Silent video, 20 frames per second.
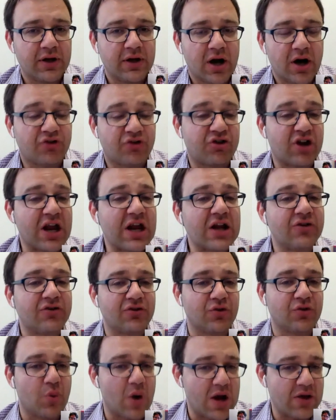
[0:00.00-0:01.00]
are
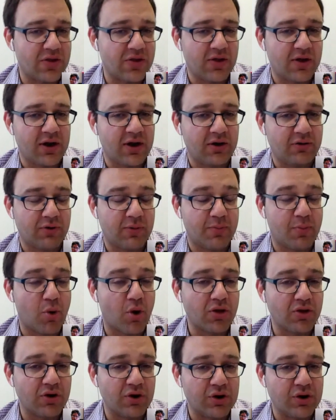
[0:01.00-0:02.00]
changing the way that they're
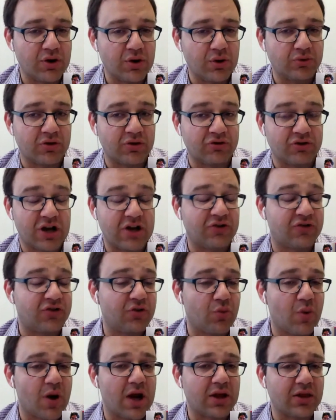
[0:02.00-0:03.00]
reporting the news and changing
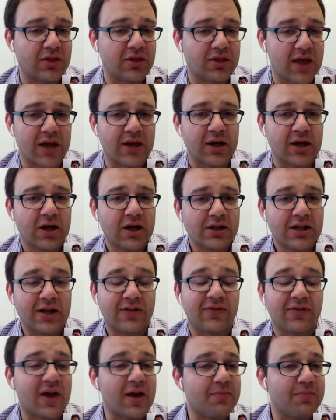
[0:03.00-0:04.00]
the way that,
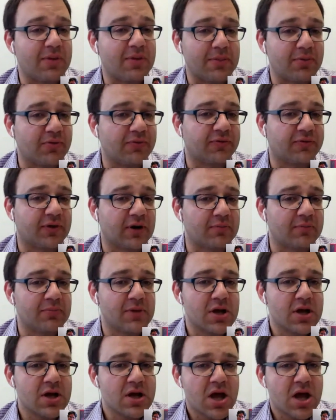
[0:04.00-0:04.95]
let's say, people from